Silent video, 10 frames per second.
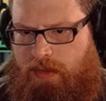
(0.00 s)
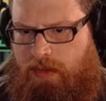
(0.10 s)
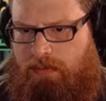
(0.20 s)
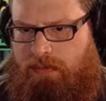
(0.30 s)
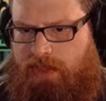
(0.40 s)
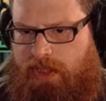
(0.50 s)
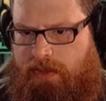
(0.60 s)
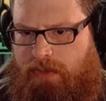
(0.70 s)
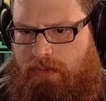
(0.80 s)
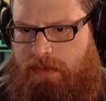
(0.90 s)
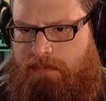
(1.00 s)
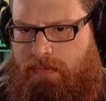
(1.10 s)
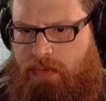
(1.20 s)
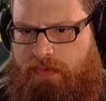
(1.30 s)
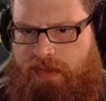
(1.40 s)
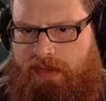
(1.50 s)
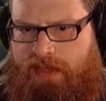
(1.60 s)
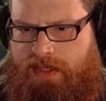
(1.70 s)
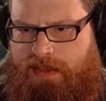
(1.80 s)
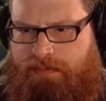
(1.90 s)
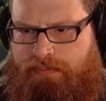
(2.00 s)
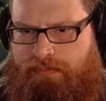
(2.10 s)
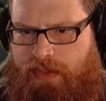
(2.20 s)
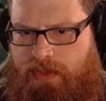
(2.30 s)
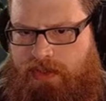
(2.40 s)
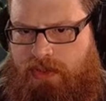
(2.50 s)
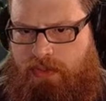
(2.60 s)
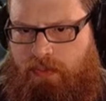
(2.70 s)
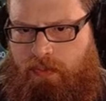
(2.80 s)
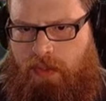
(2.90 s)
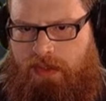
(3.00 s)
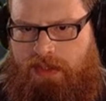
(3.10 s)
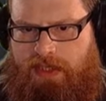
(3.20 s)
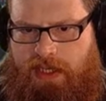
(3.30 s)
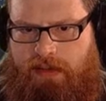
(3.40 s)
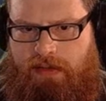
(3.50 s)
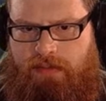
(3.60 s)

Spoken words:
which I can do by moving this bridge 1 tile.